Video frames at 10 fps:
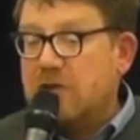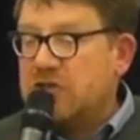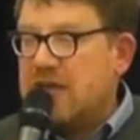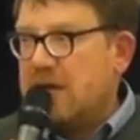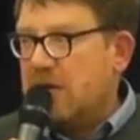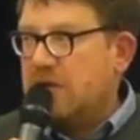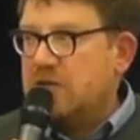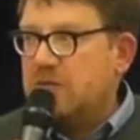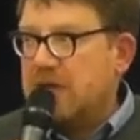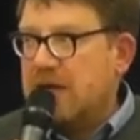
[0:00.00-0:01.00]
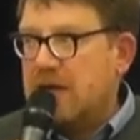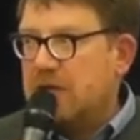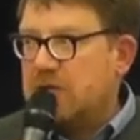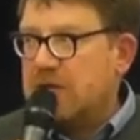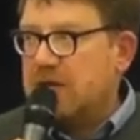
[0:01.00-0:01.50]
The satellites have been
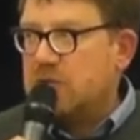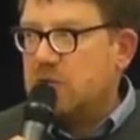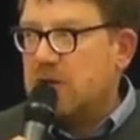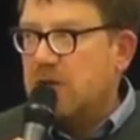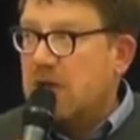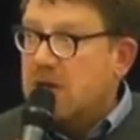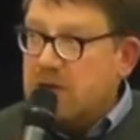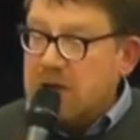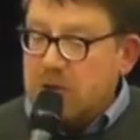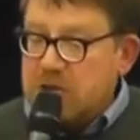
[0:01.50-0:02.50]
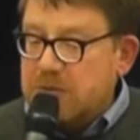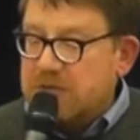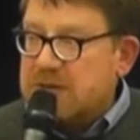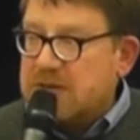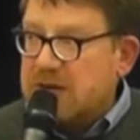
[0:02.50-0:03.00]
closed down as well, the ownership
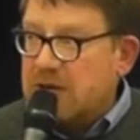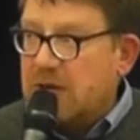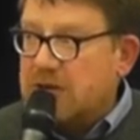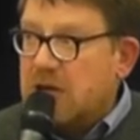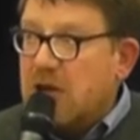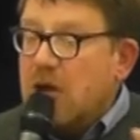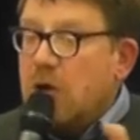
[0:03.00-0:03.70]
of the satellites.